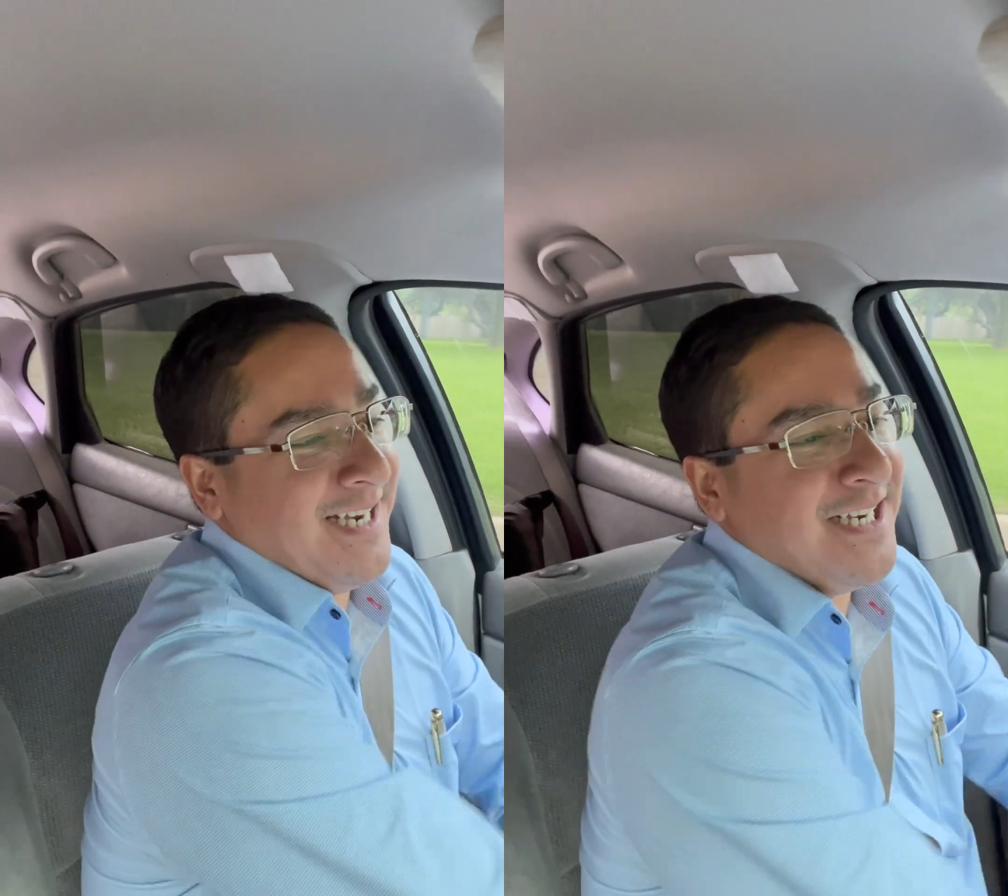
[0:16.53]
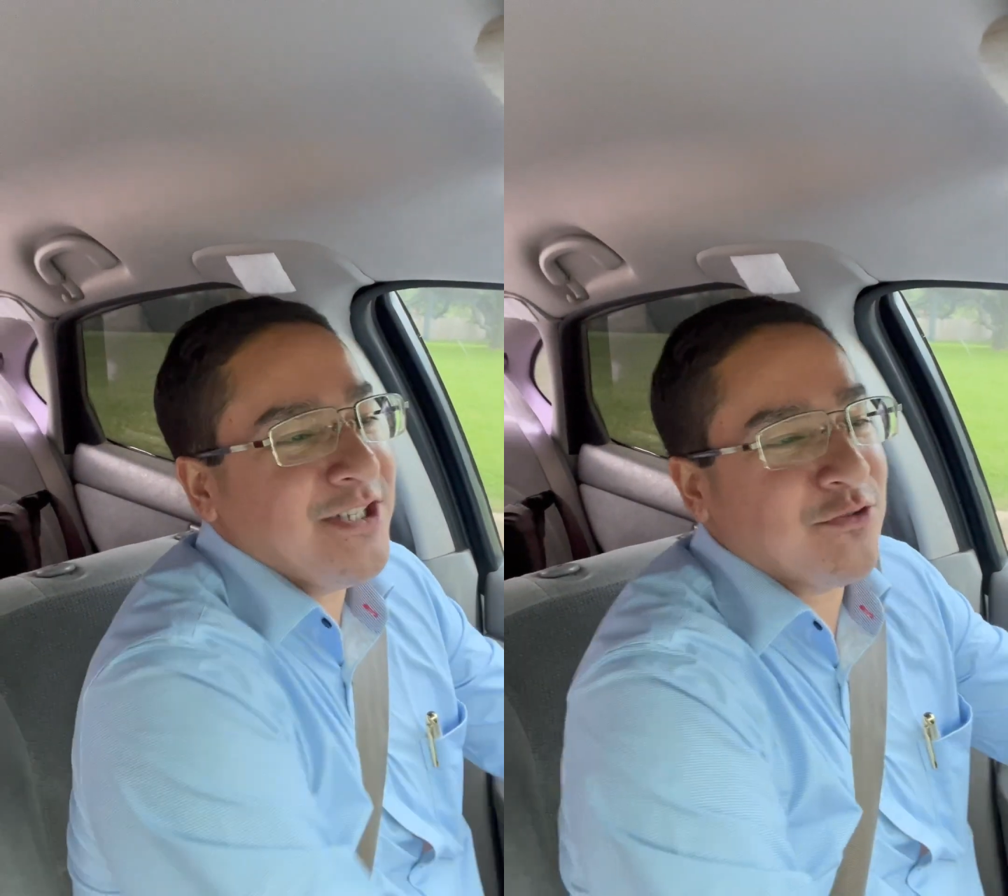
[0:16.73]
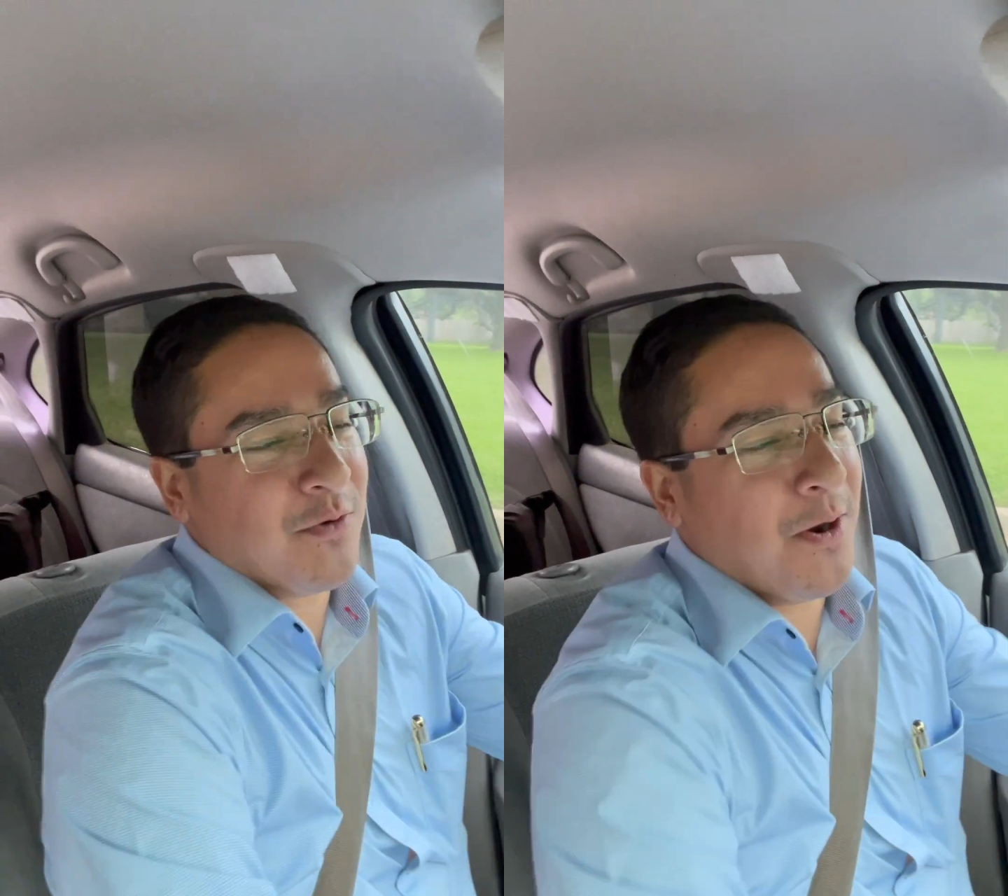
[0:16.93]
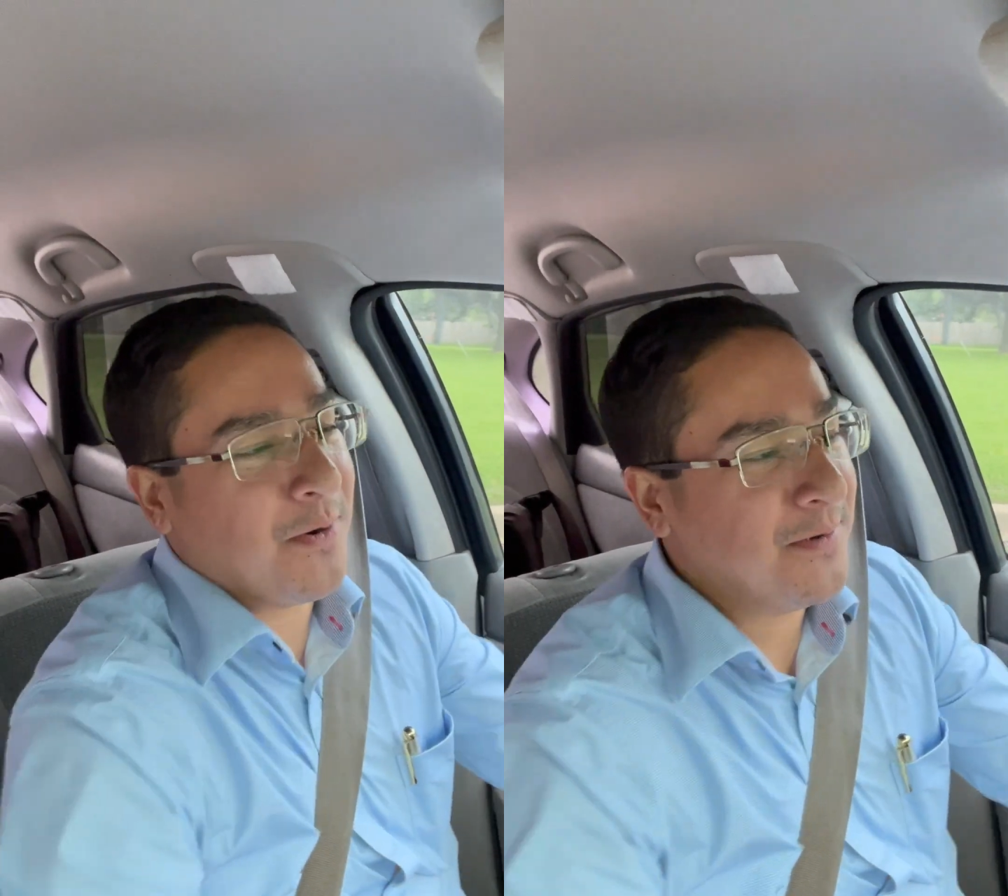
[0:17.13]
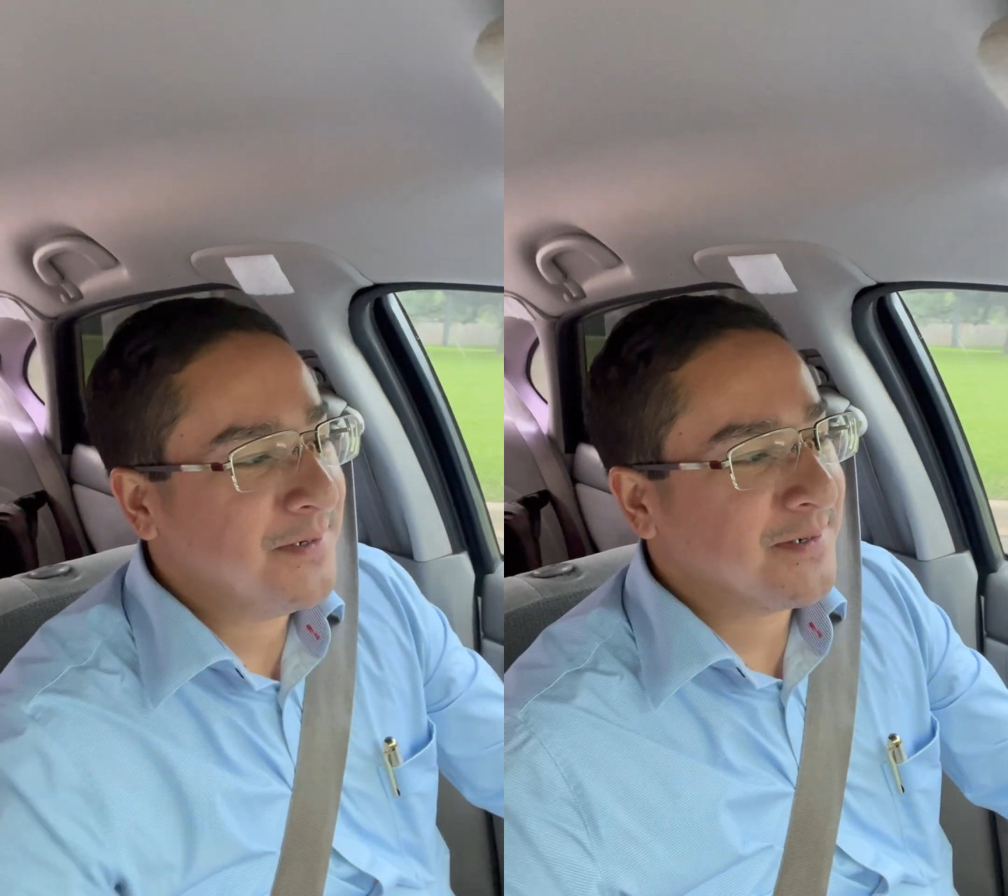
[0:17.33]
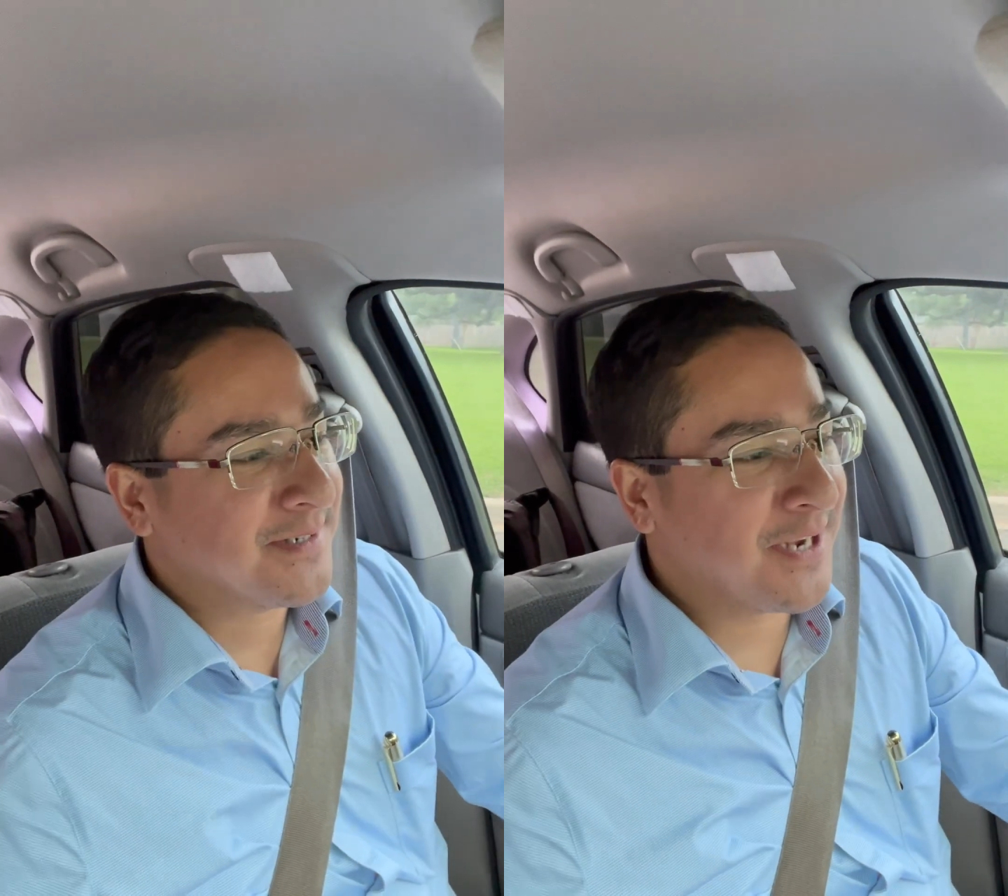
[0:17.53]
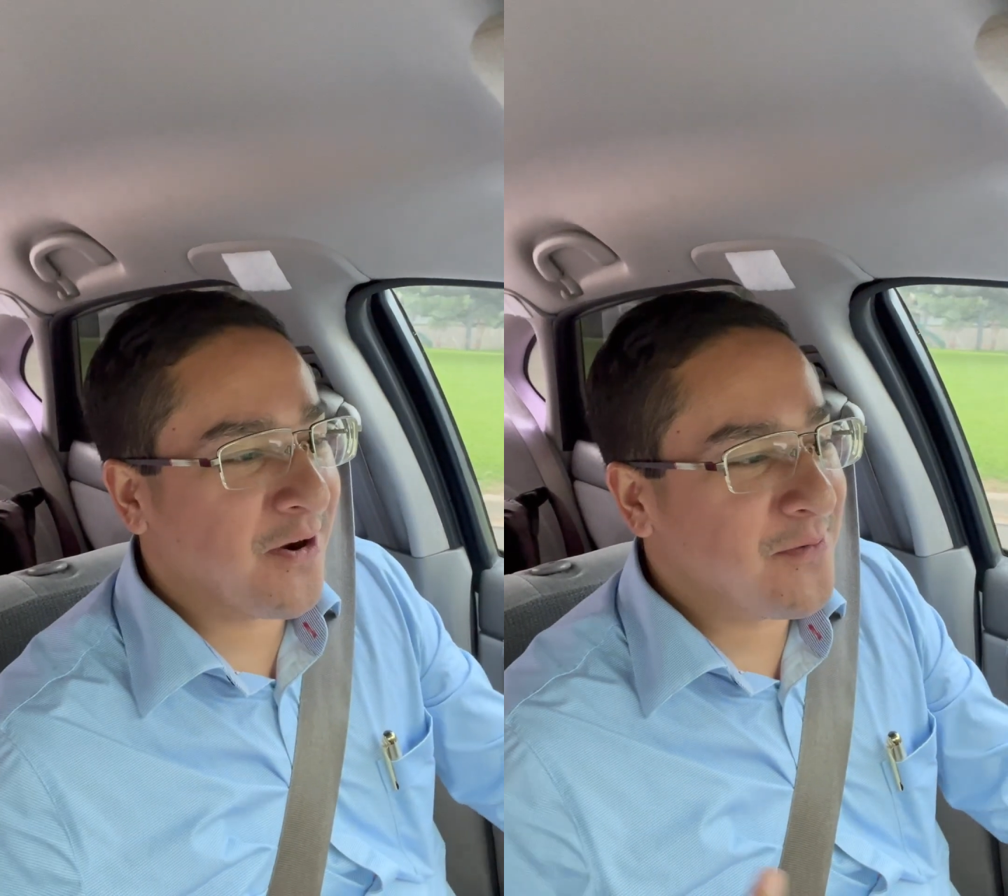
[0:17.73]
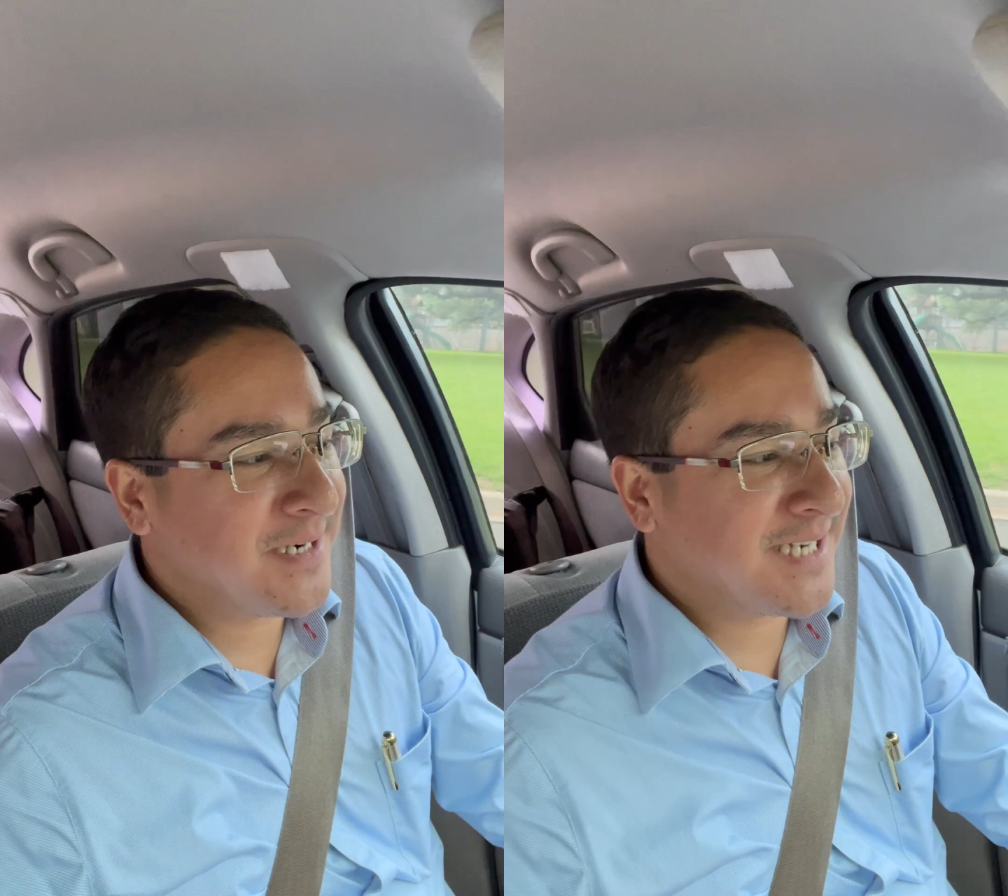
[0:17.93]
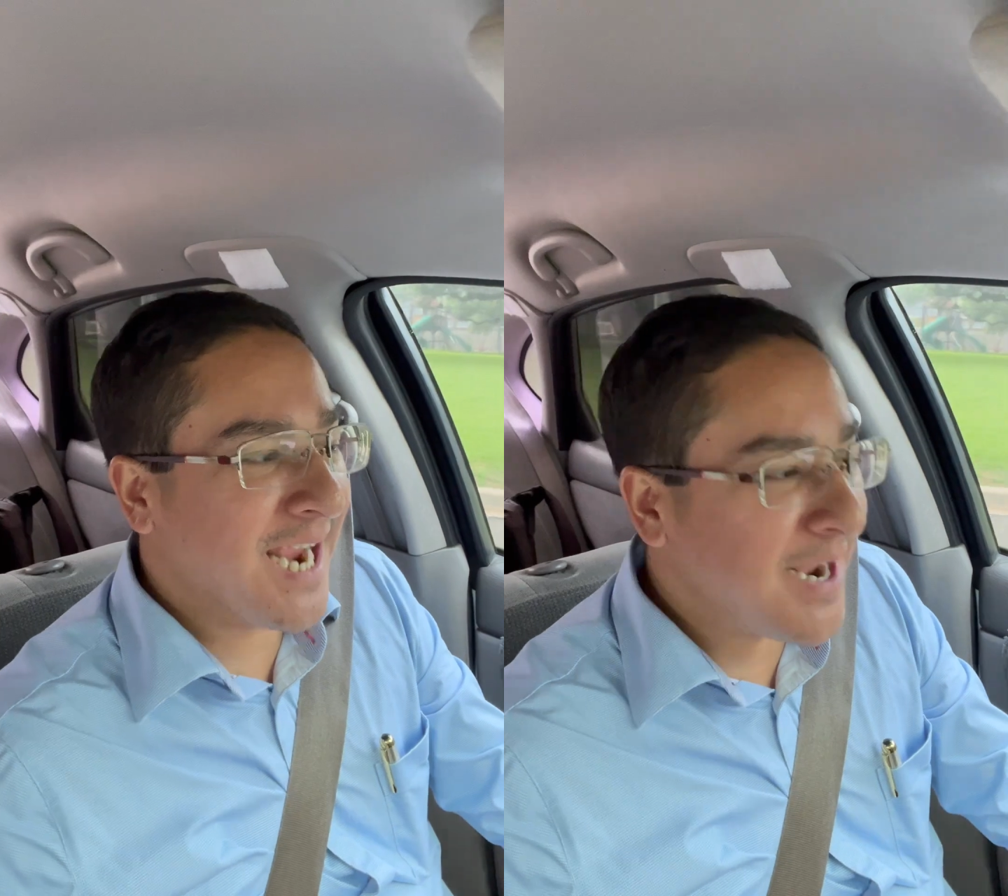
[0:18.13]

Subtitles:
intro because I always say,